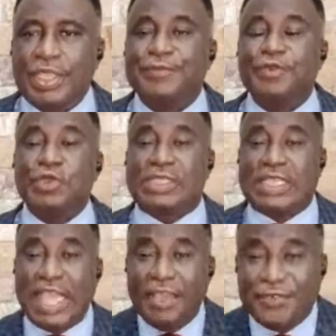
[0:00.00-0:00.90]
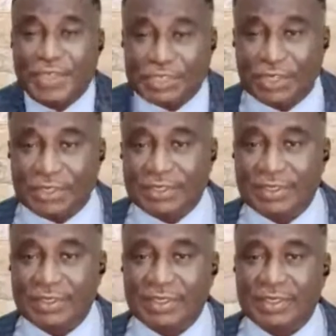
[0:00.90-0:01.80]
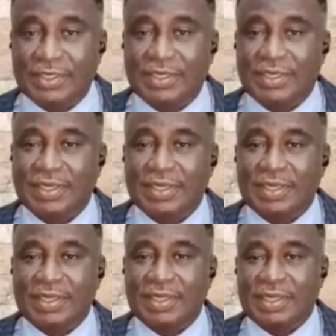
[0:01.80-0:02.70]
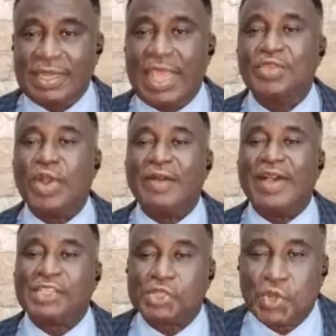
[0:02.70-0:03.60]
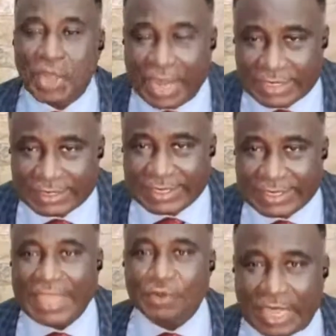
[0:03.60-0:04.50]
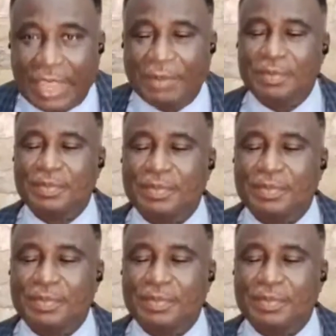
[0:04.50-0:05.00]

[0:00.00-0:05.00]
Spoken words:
If you see a vision, then you have assurance that it will come.